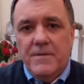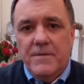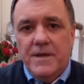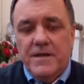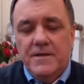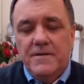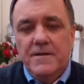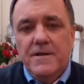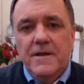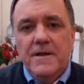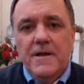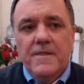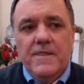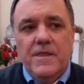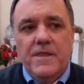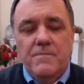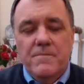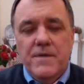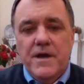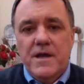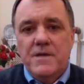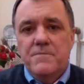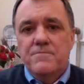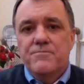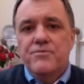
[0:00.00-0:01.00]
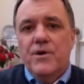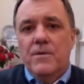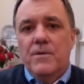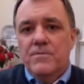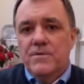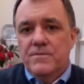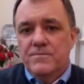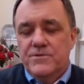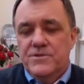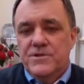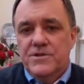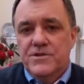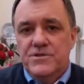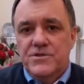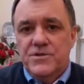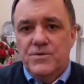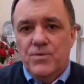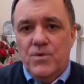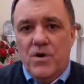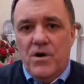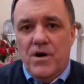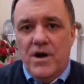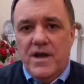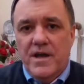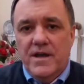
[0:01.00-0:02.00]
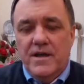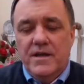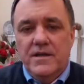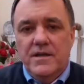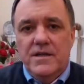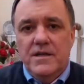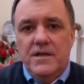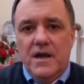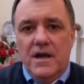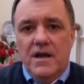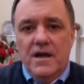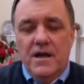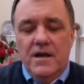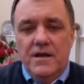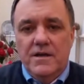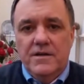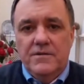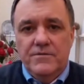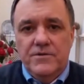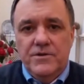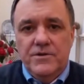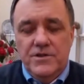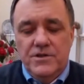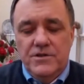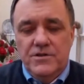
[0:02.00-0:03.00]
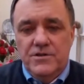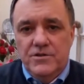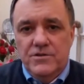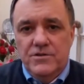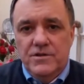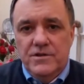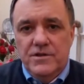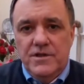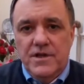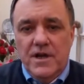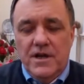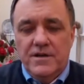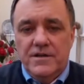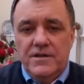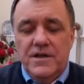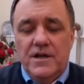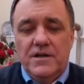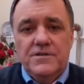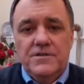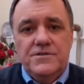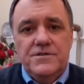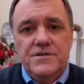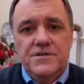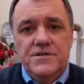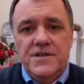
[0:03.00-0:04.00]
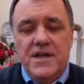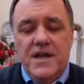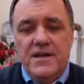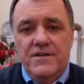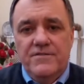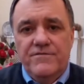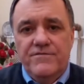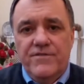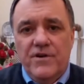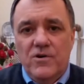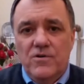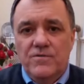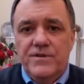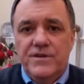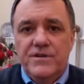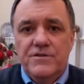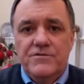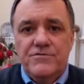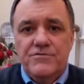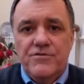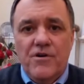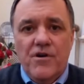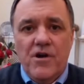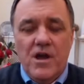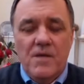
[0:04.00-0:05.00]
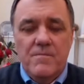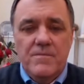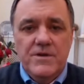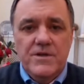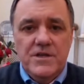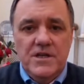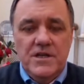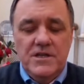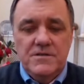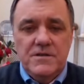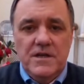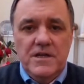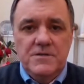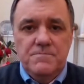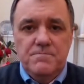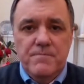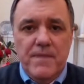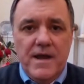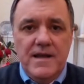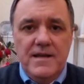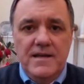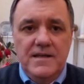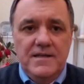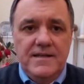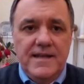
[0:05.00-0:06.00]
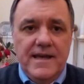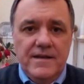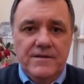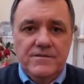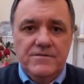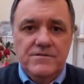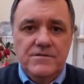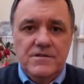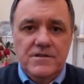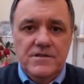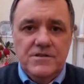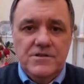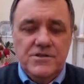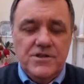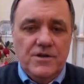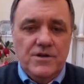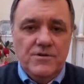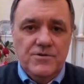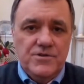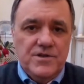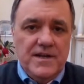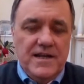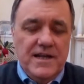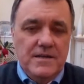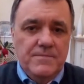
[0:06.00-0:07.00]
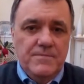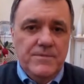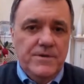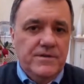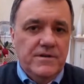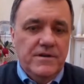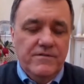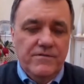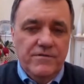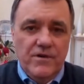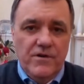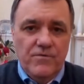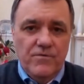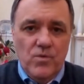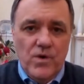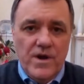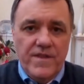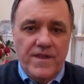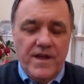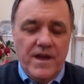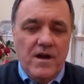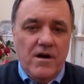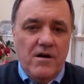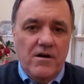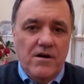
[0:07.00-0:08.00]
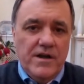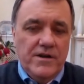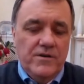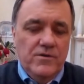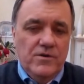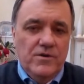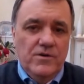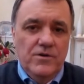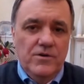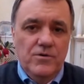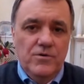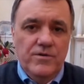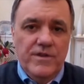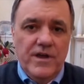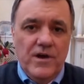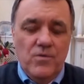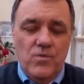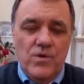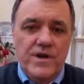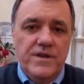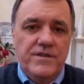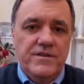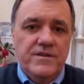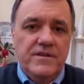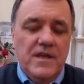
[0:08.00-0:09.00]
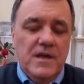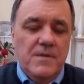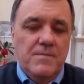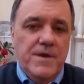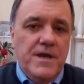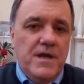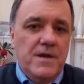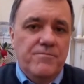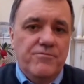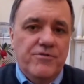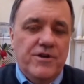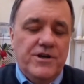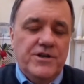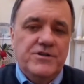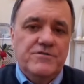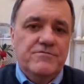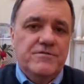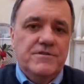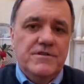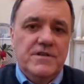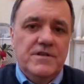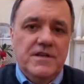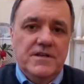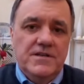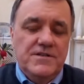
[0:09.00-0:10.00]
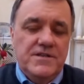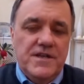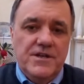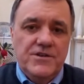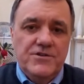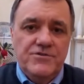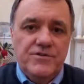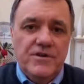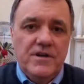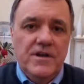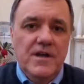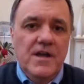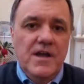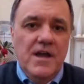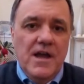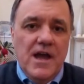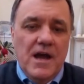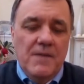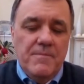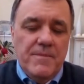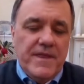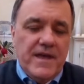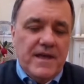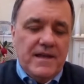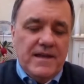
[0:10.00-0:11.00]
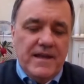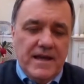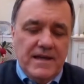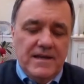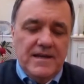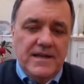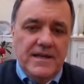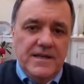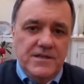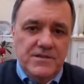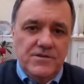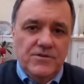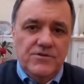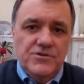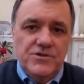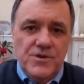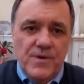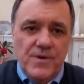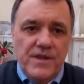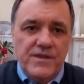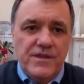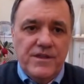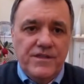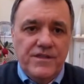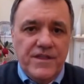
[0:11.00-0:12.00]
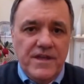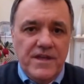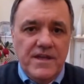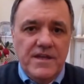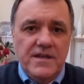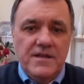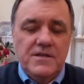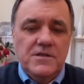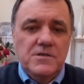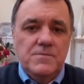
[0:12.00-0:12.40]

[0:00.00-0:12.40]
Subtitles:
I mean, the main problems as to why youngsters get involved in crime is mainly down to the social element of where they are and who they're with and their peer pressure, etc. I mean, that leads on to other things.